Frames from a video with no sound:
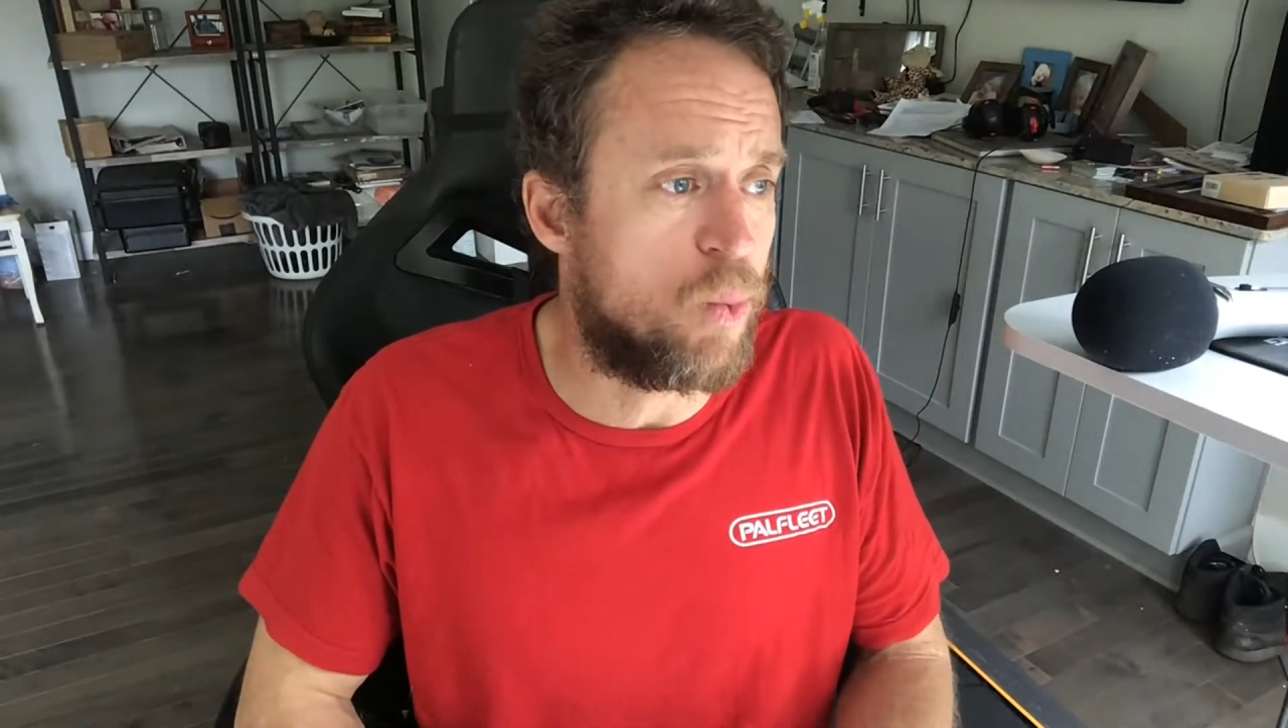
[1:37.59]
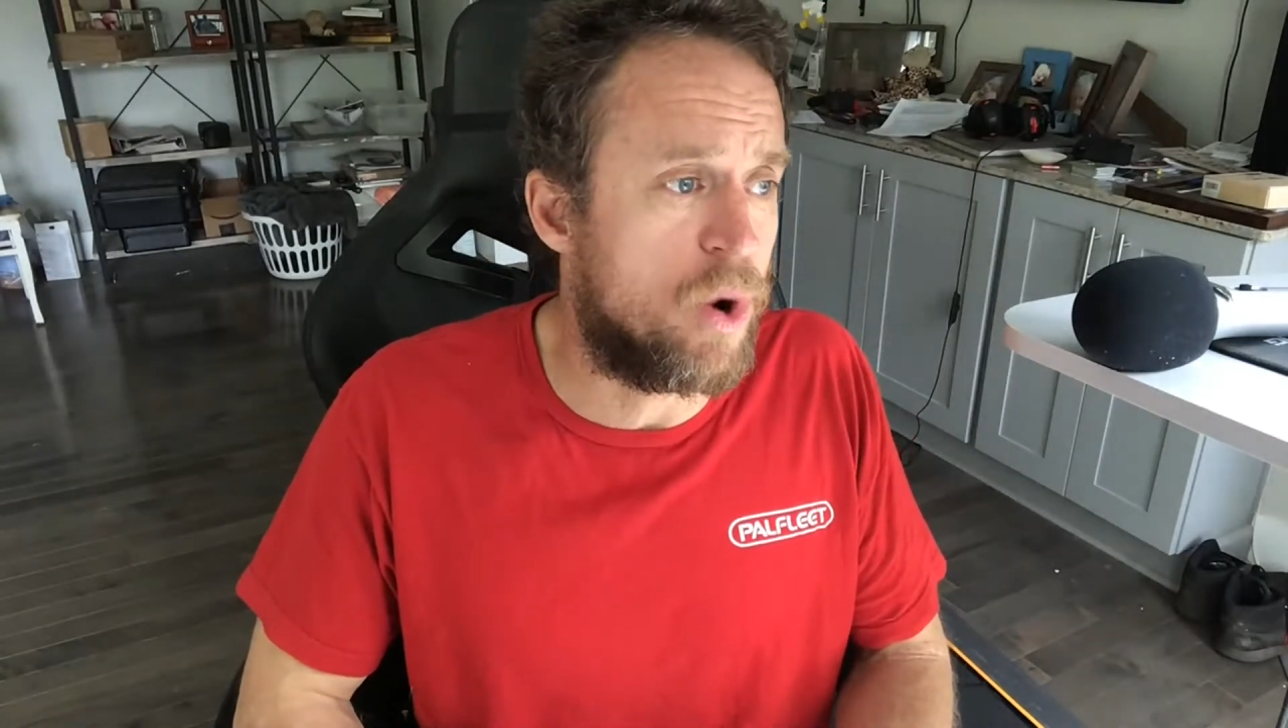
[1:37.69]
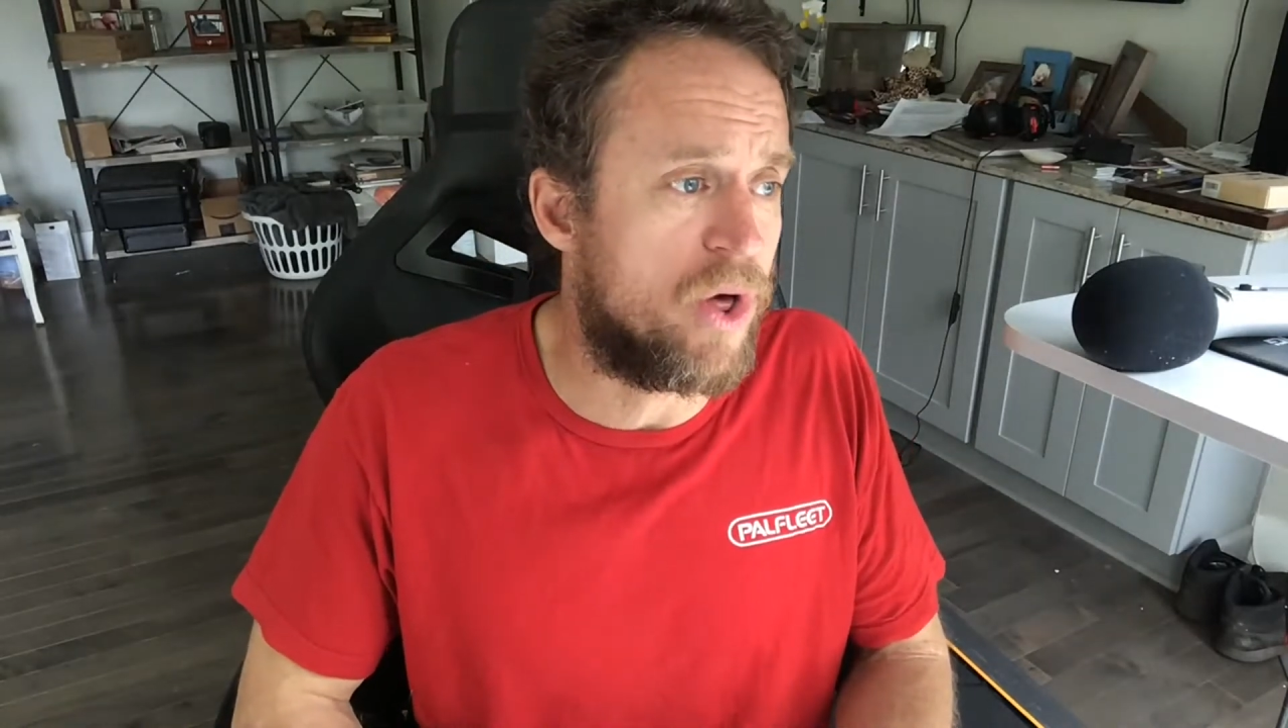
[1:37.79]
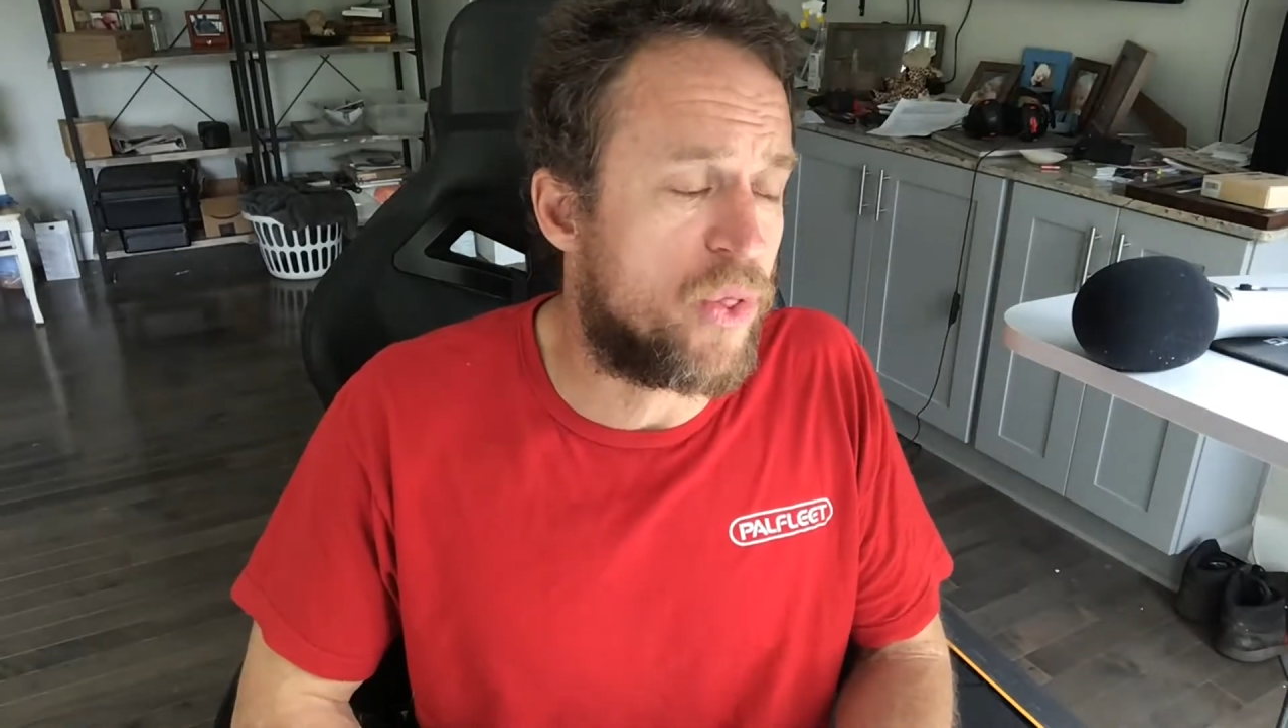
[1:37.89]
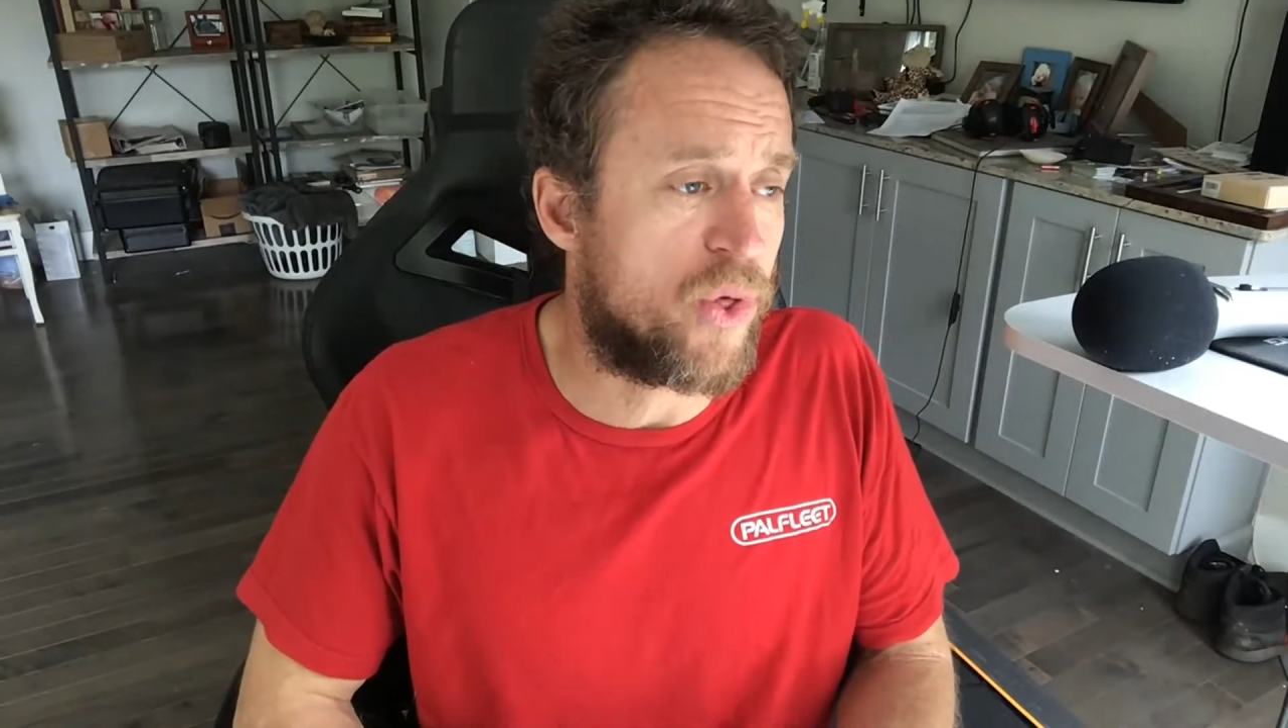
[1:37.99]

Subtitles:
with,